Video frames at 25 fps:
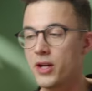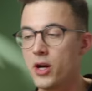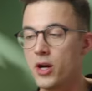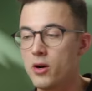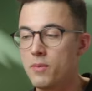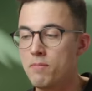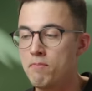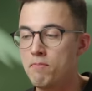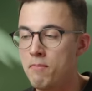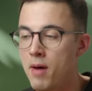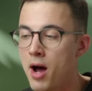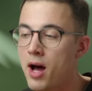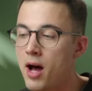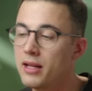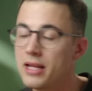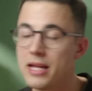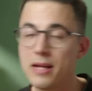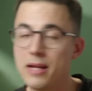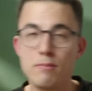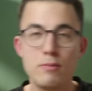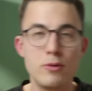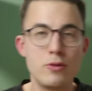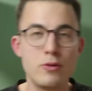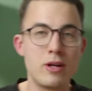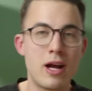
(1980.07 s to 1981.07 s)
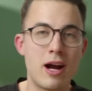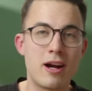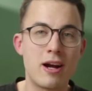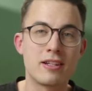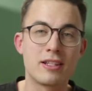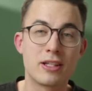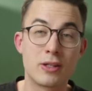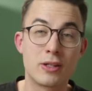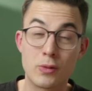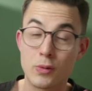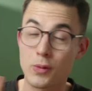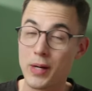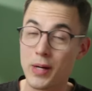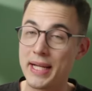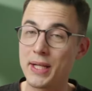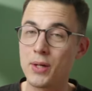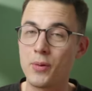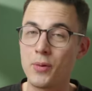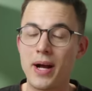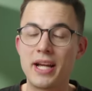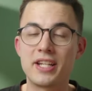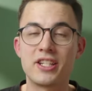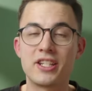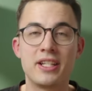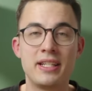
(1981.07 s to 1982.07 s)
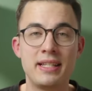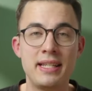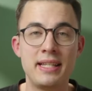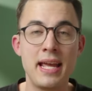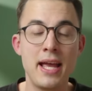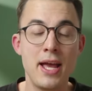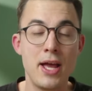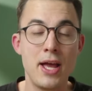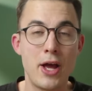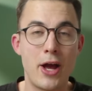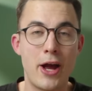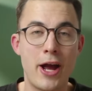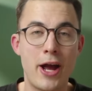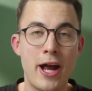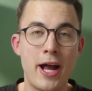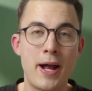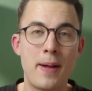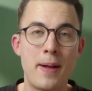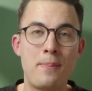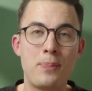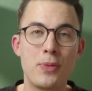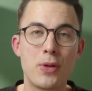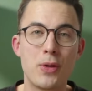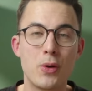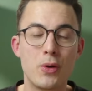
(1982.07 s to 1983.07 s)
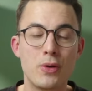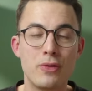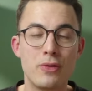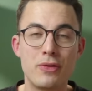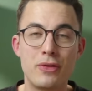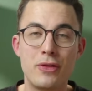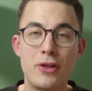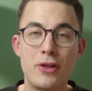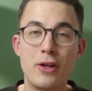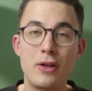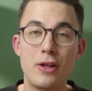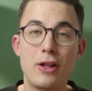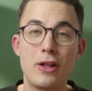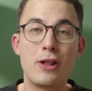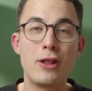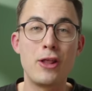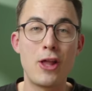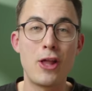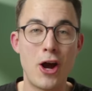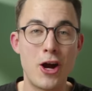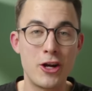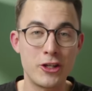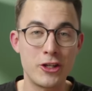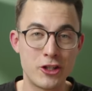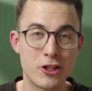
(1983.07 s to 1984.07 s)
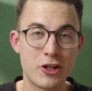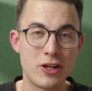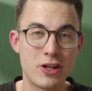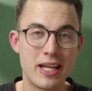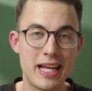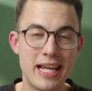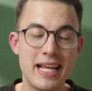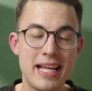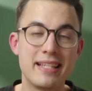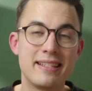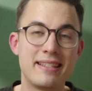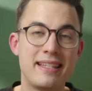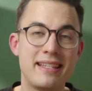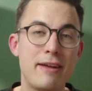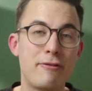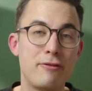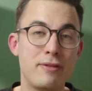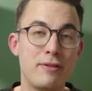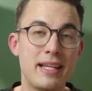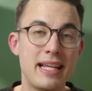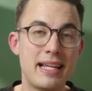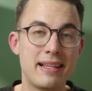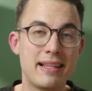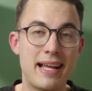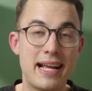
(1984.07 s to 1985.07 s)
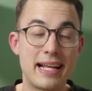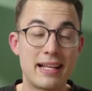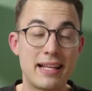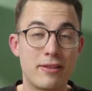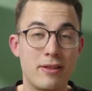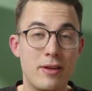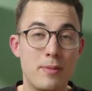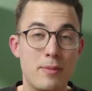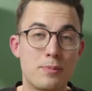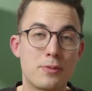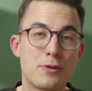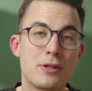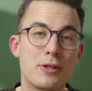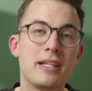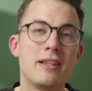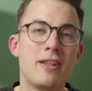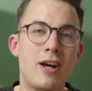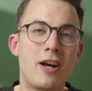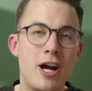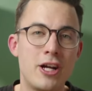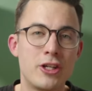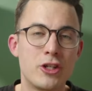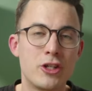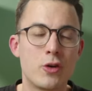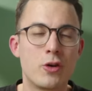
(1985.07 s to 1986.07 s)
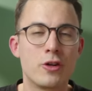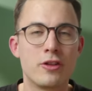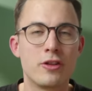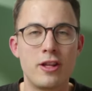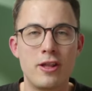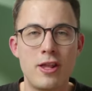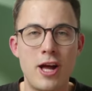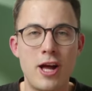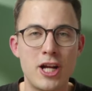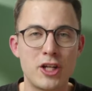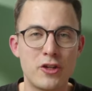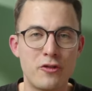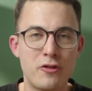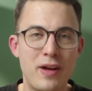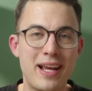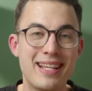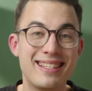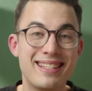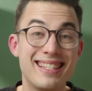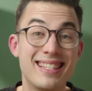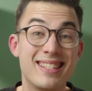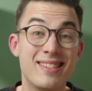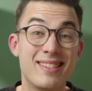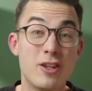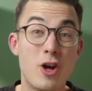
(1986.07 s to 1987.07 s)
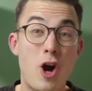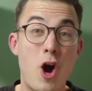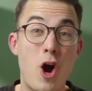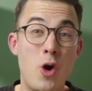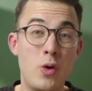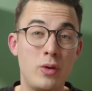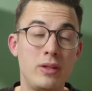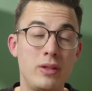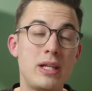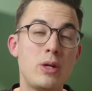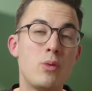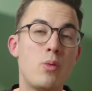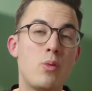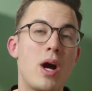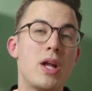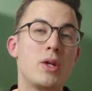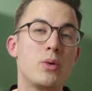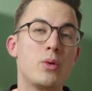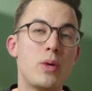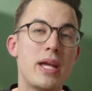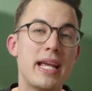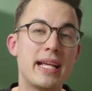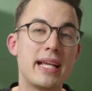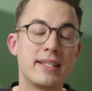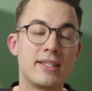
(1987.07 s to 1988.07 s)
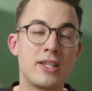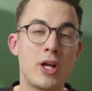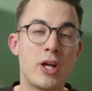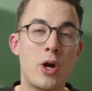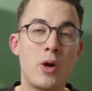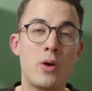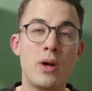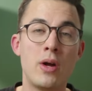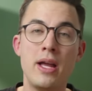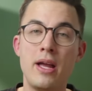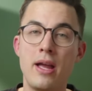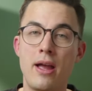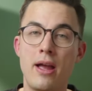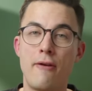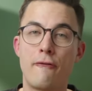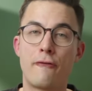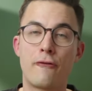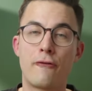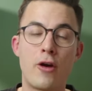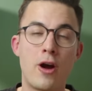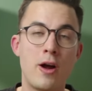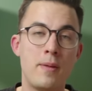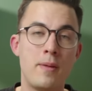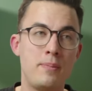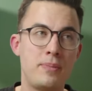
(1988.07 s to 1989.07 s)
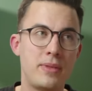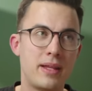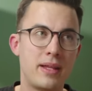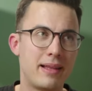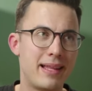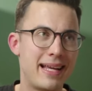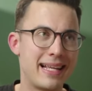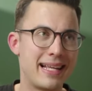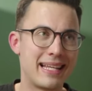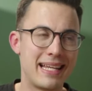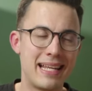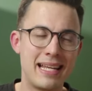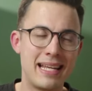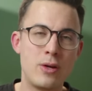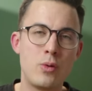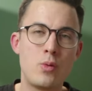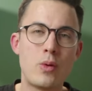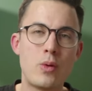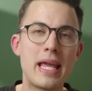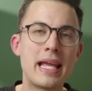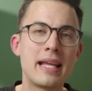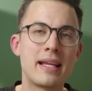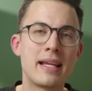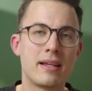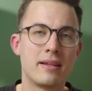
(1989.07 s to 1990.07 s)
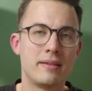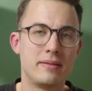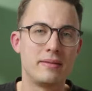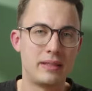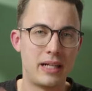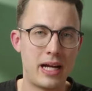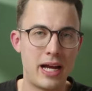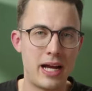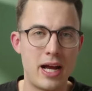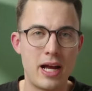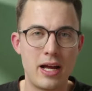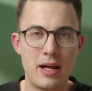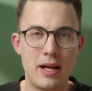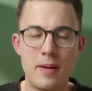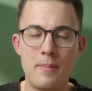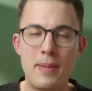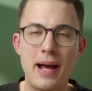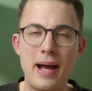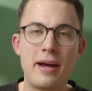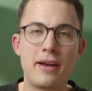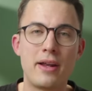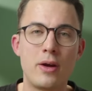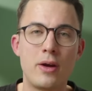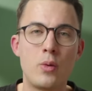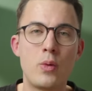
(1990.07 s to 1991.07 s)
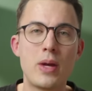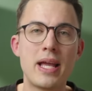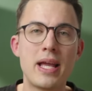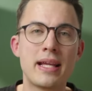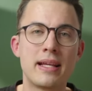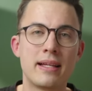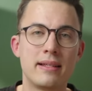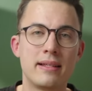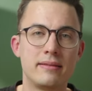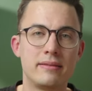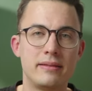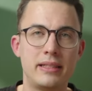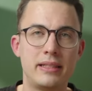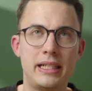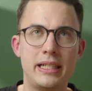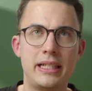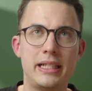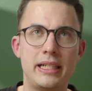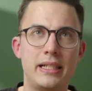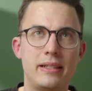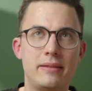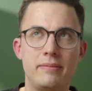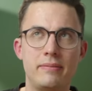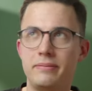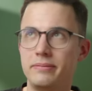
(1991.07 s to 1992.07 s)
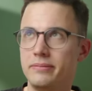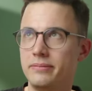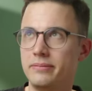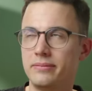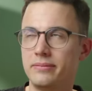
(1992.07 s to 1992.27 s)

So Molly Moonart, great question. Um, the launch is definitely like the pre-launch or the launch phase is only one week. So from like in a week, uh, about a week, uh,